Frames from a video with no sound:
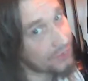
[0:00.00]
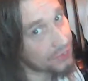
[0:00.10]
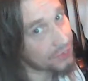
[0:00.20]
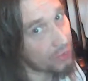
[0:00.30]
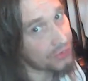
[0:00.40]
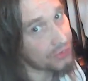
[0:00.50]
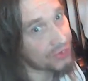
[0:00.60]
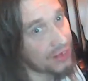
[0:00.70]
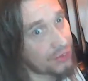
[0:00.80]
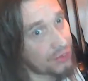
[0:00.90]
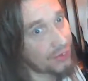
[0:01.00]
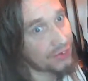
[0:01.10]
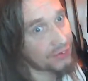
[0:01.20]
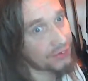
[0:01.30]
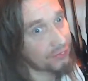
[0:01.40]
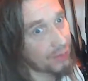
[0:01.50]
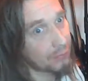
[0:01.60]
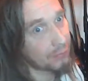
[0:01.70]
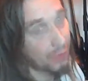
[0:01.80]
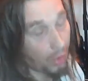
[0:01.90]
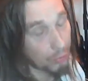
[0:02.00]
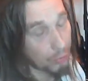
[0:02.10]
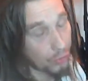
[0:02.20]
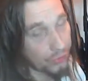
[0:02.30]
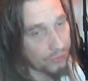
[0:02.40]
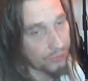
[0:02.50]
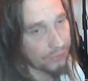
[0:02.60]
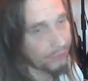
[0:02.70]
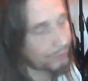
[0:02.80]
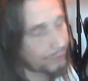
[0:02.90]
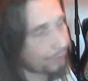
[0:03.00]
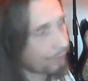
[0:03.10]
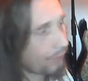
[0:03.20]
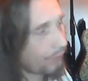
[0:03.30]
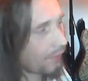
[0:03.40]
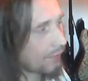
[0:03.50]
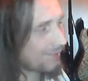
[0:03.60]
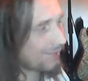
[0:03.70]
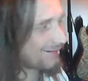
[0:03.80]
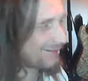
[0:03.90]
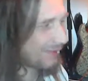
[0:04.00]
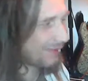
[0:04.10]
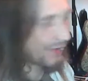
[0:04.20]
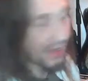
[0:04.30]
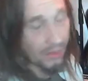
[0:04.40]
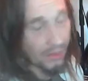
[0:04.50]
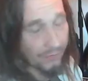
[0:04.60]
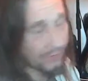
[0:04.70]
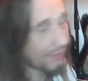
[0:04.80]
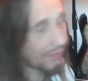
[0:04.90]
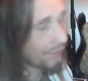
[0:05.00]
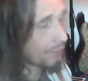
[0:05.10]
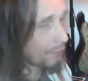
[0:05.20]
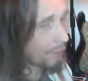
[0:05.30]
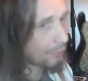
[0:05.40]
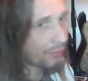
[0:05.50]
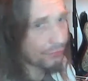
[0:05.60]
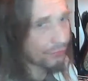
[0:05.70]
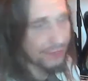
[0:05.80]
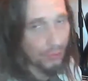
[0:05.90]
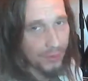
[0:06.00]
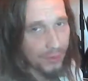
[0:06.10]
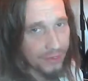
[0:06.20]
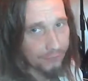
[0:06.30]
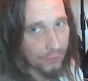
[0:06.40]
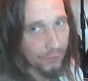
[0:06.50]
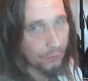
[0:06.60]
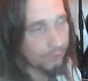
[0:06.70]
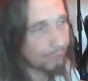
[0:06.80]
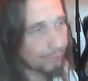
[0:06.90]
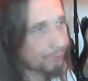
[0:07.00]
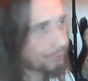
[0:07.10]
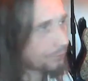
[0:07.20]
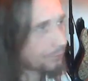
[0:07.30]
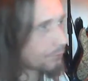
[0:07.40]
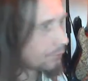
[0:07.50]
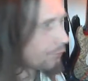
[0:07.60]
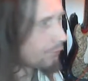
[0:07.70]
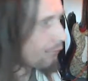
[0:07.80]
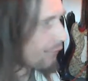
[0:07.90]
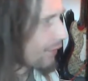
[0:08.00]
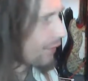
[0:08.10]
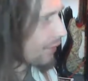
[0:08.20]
solid state transistor amp, I'm good. And that the pros outweighed every con. And